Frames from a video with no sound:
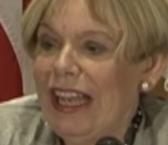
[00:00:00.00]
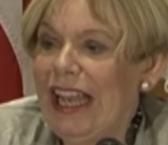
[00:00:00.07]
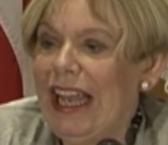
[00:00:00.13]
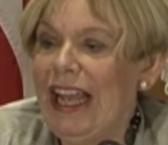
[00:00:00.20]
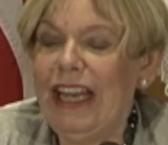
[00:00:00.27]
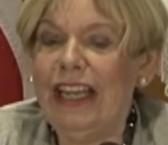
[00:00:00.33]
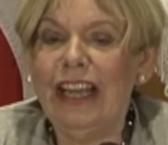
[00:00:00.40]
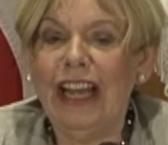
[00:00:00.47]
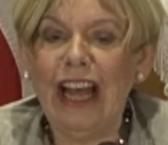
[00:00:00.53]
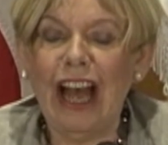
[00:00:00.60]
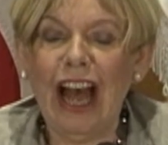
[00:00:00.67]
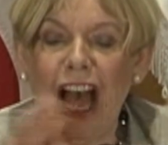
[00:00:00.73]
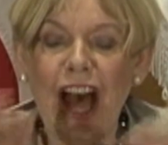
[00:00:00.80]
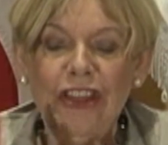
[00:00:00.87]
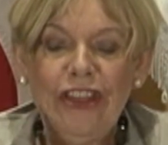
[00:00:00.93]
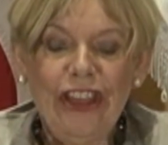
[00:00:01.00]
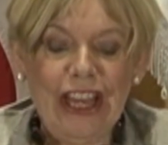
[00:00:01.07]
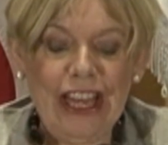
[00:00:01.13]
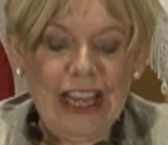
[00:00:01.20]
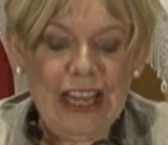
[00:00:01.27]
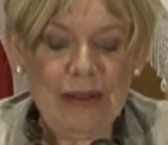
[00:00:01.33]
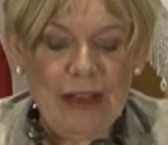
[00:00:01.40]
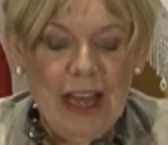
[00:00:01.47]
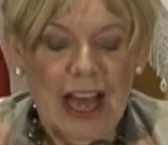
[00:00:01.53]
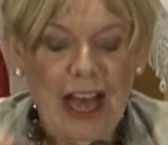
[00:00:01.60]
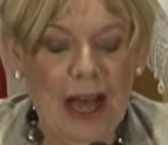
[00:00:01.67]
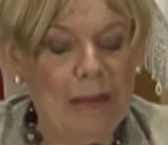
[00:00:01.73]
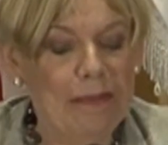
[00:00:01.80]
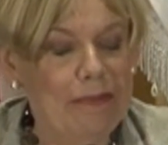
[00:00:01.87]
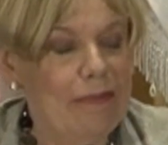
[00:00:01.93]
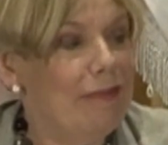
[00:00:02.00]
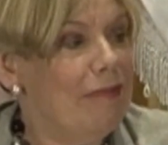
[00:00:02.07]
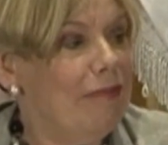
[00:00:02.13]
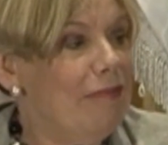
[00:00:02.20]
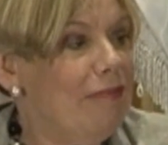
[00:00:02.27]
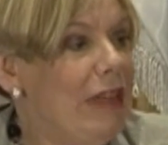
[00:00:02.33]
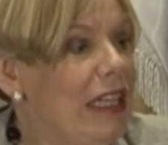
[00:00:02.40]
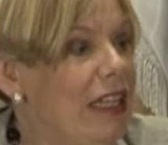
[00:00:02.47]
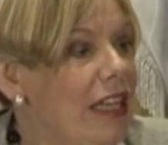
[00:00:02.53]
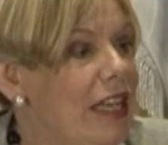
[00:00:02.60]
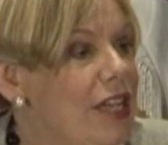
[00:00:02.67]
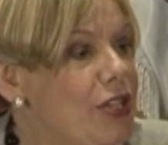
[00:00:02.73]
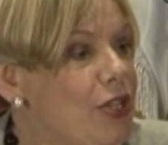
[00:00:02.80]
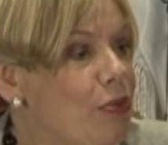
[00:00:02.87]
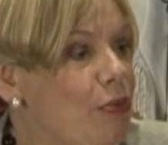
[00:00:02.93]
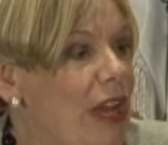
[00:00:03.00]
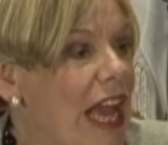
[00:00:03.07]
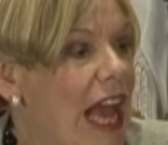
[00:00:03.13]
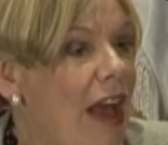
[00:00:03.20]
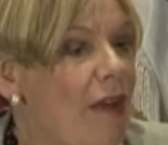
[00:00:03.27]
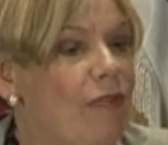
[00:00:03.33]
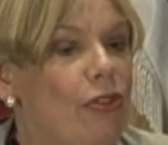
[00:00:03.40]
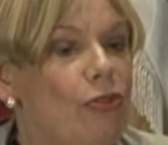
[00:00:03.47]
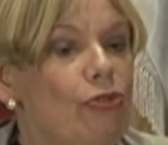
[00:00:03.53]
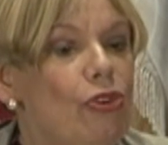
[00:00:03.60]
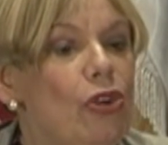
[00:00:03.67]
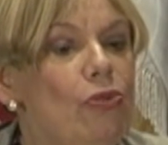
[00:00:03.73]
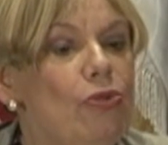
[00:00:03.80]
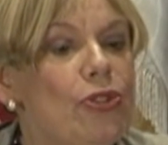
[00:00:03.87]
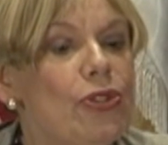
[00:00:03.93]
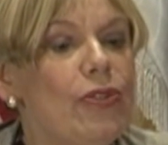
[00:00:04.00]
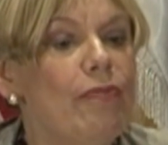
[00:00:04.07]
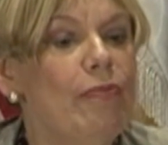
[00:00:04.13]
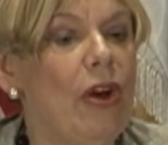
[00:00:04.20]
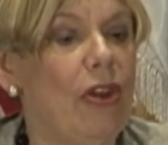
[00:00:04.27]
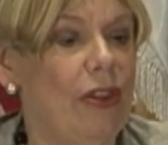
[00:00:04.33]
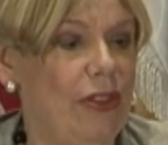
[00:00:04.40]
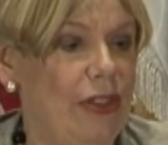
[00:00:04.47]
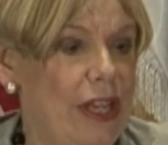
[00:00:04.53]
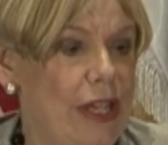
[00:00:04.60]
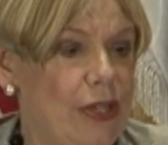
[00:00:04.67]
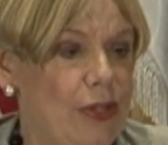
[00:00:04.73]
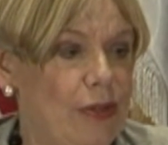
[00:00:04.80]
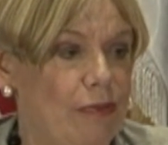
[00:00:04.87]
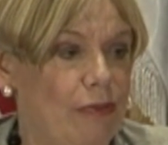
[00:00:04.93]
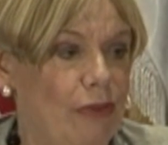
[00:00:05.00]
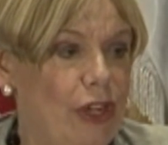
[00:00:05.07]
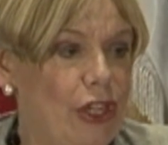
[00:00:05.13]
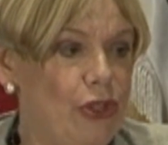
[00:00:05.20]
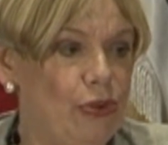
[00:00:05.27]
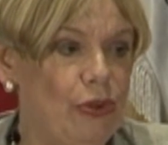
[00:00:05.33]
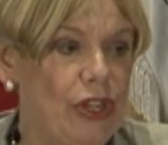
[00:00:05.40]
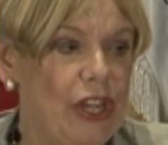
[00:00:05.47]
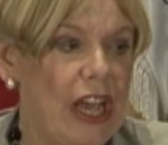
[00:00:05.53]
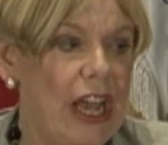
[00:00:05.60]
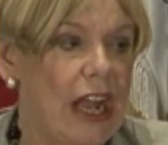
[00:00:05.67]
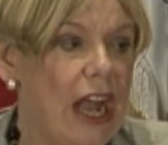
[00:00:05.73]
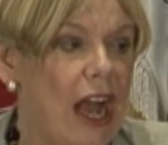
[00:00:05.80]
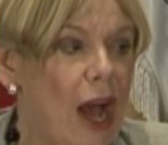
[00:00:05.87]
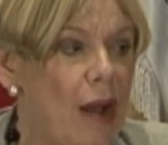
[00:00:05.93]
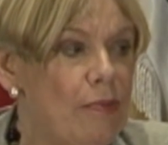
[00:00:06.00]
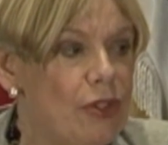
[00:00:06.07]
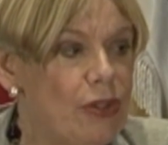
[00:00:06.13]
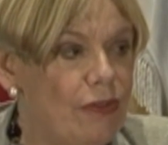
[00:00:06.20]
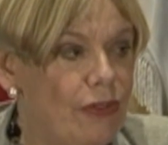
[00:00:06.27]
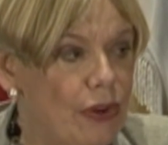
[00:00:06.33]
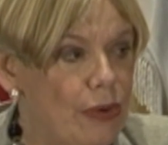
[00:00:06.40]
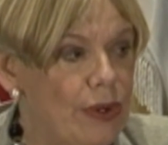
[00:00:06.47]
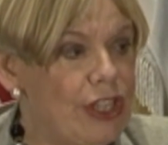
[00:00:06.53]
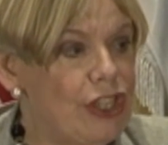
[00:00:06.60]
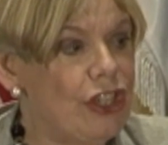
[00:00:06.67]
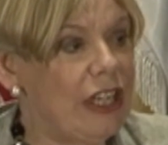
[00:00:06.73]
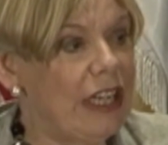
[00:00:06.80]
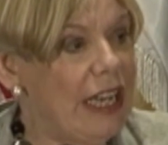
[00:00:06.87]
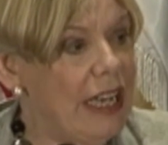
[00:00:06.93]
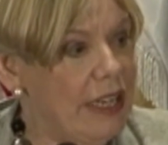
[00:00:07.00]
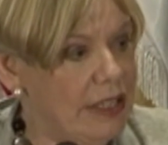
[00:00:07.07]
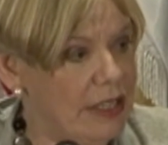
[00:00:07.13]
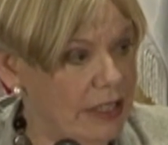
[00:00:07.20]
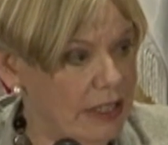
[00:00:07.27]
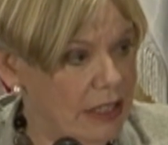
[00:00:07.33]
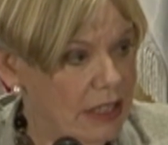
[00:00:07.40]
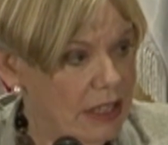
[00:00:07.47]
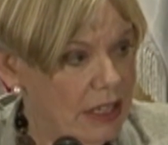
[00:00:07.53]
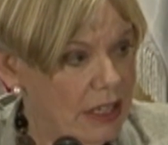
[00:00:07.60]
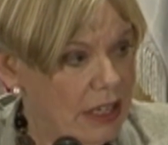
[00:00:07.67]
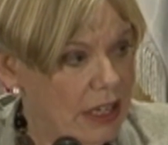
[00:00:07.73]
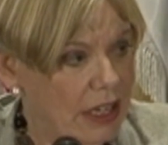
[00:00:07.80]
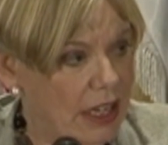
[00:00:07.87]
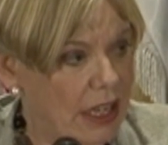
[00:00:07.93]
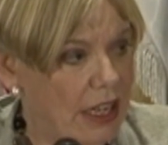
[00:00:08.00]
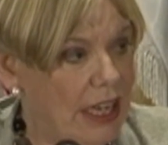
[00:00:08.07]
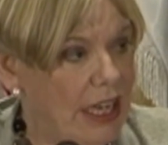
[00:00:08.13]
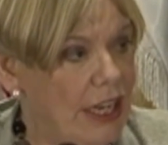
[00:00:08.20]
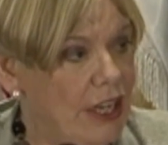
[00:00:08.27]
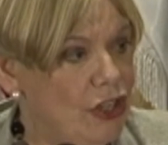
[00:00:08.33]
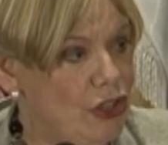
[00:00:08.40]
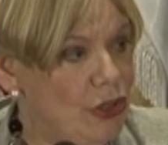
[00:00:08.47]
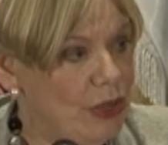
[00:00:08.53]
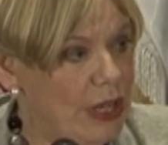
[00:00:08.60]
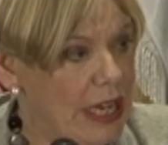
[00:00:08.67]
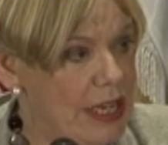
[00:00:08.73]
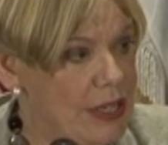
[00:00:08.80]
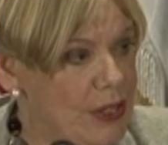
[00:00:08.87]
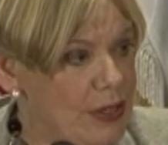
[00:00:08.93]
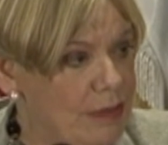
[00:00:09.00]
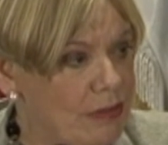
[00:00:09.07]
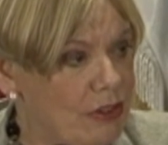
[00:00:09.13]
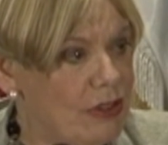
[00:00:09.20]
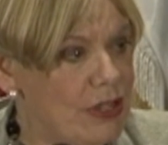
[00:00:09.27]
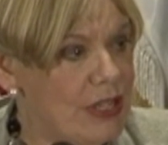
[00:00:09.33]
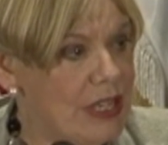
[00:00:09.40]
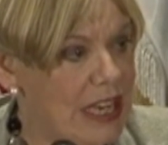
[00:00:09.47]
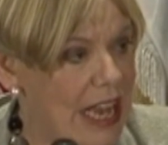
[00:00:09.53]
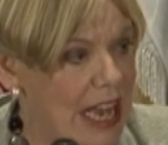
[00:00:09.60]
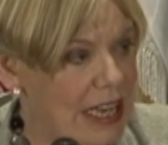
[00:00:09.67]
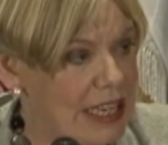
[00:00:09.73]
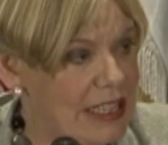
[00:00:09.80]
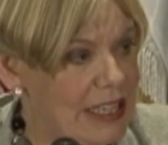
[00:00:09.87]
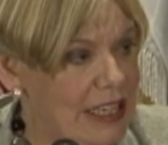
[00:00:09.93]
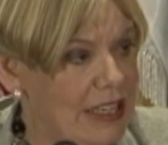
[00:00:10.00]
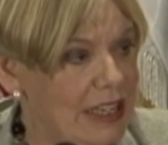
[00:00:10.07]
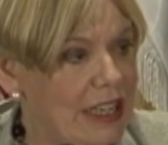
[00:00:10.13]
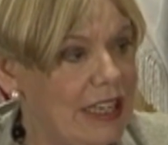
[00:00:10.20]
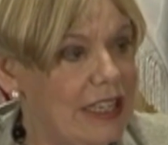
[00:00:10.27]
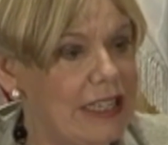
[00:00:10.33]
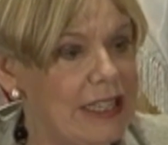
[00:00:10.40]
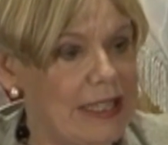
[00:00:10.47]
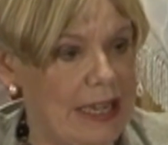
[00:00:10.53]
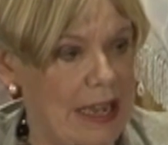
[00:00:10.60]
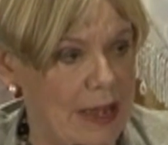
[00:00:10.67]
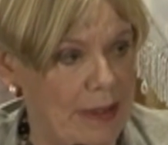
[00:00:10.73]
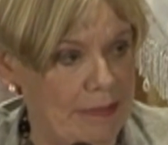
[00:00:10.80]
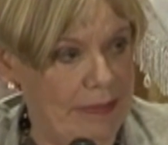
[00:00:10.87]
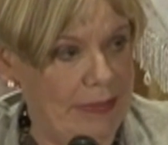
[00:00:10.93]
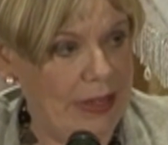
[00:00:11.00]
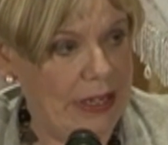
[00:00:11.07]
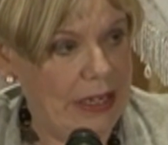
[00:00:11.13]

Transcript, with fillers: In the um, Middle East, we have the roots of monotheism, which would come to fruition later uh, in Judaism, Christianity, and Islam.